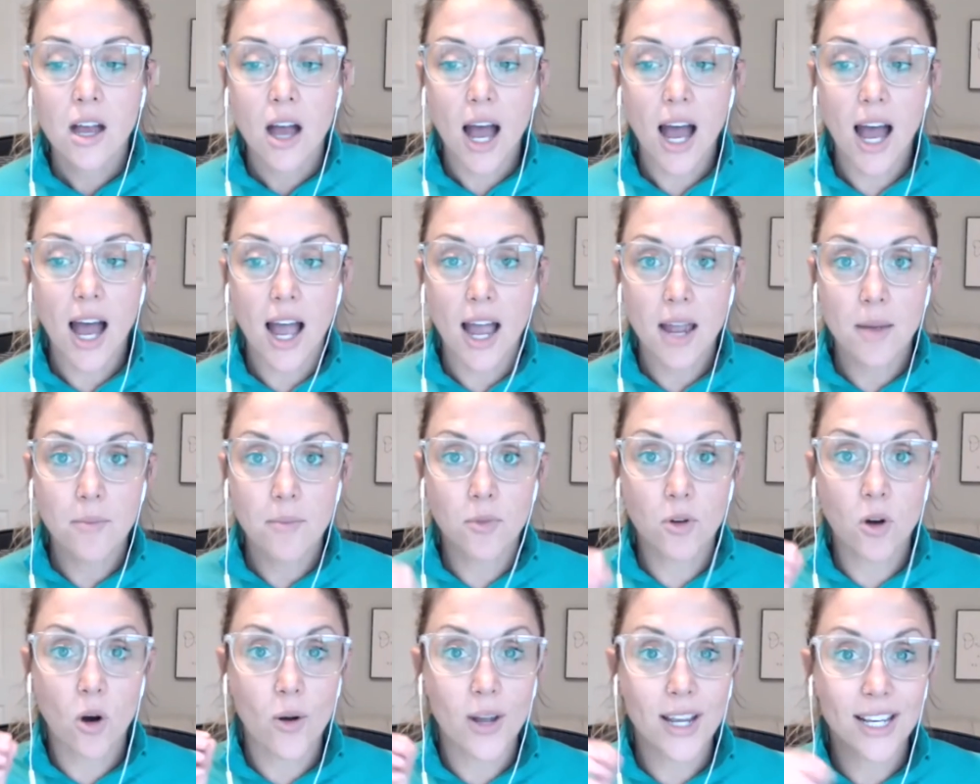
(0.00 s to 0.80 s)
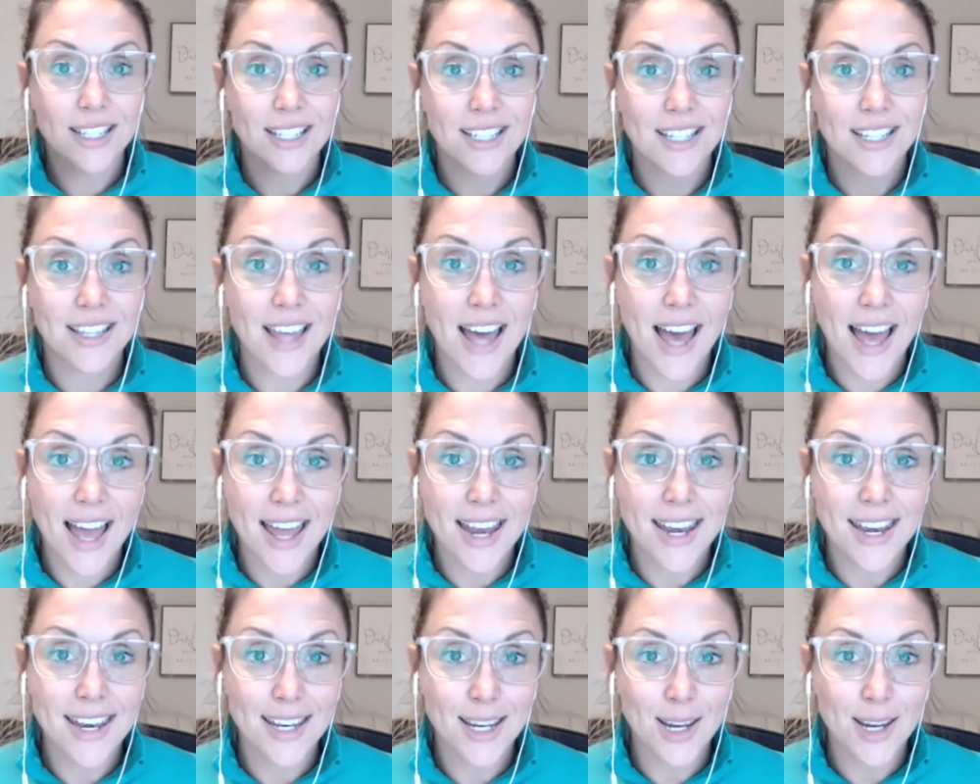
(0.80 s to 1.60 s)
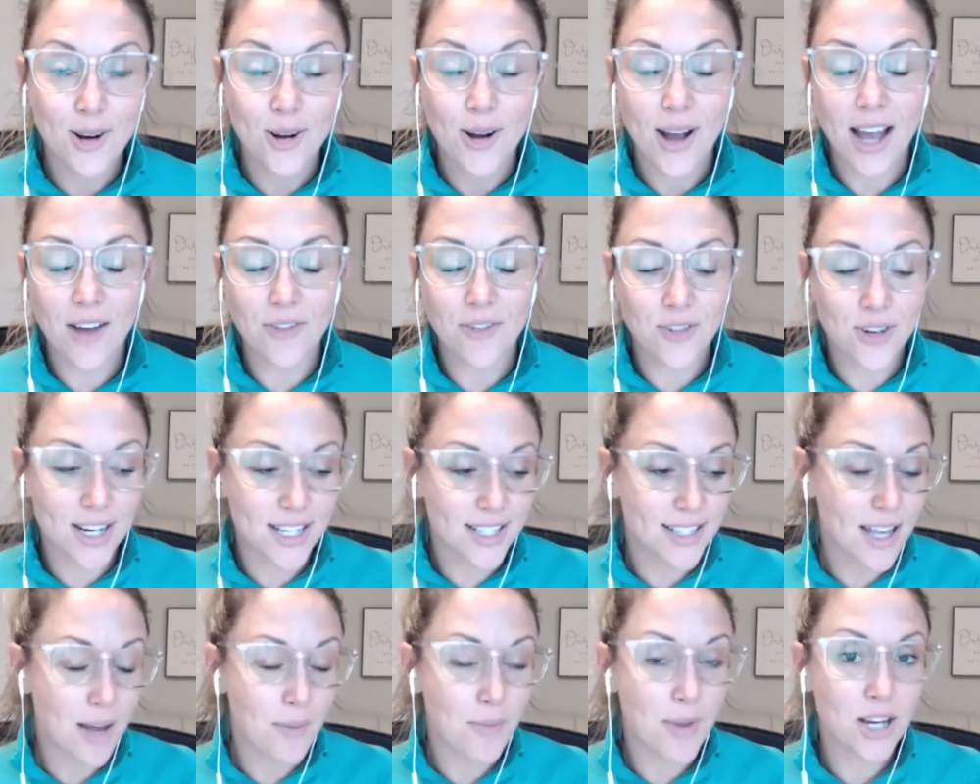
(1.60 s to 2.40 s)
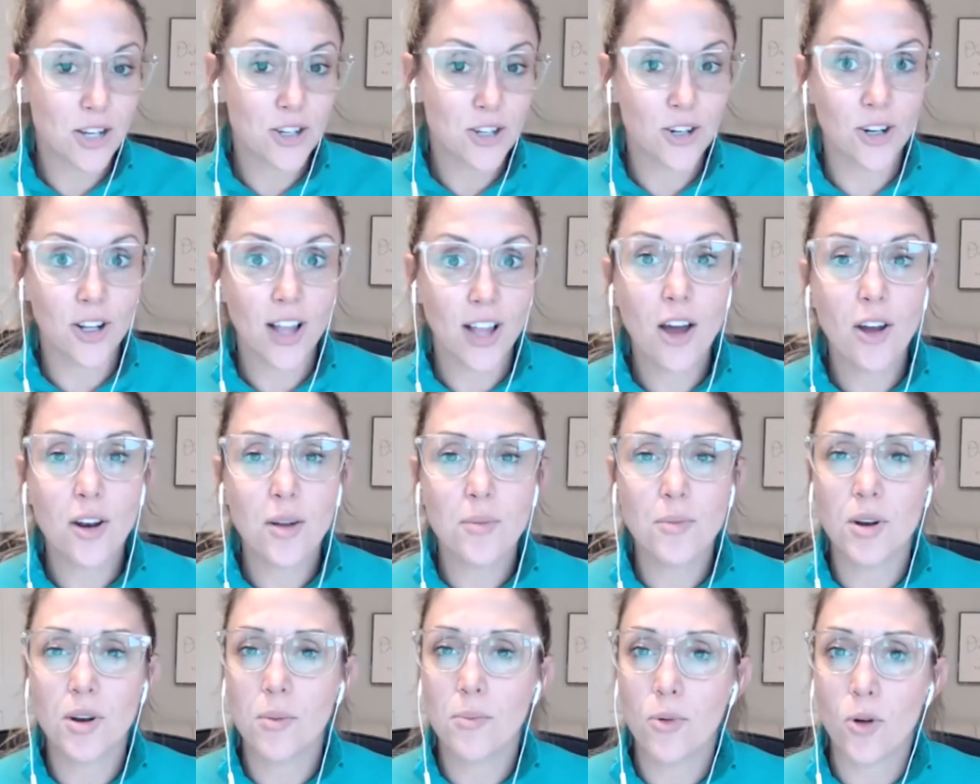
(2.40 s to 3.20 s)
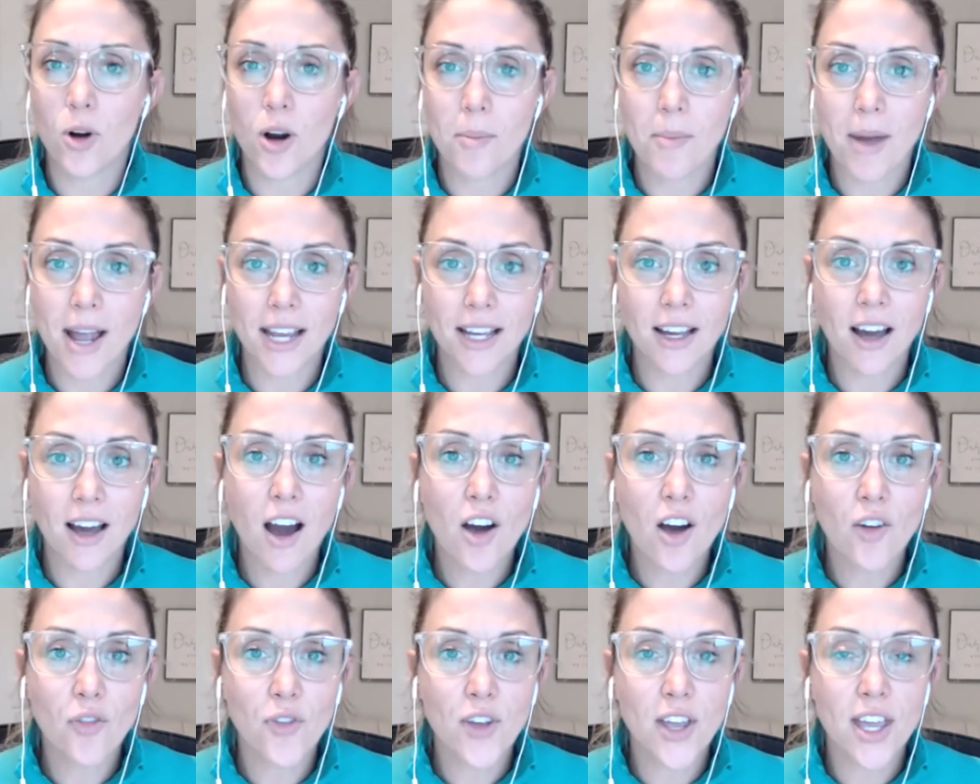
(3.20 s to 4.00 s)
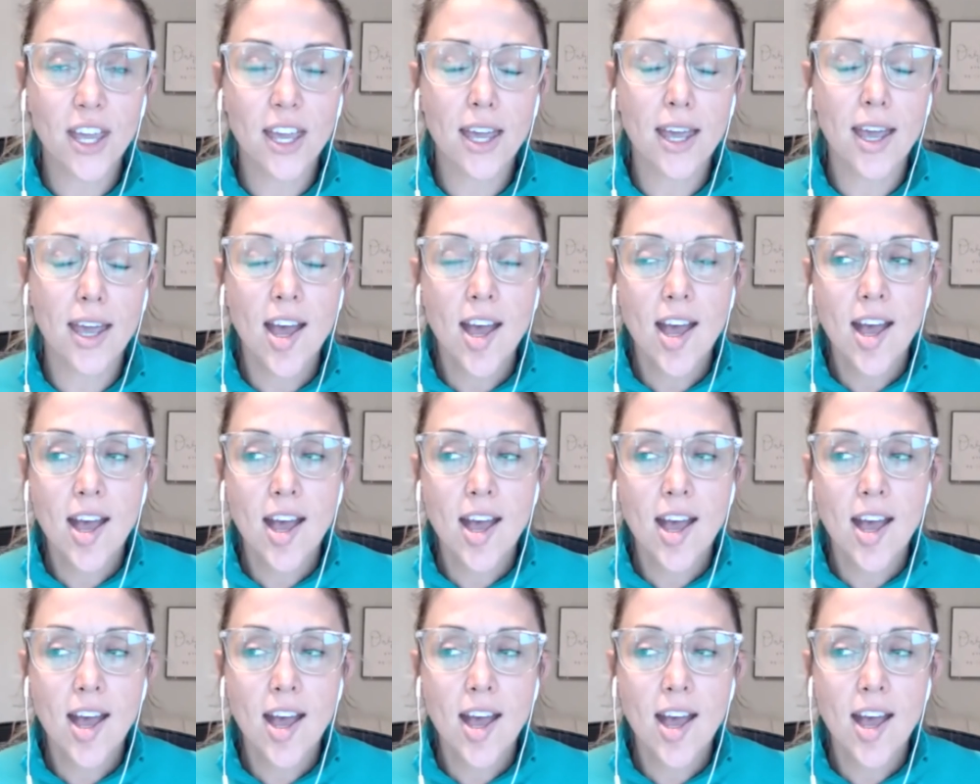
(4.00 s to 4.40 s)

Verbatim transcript: I'm going to then, you know, after I set my journal out, I'm going to pour my coffee.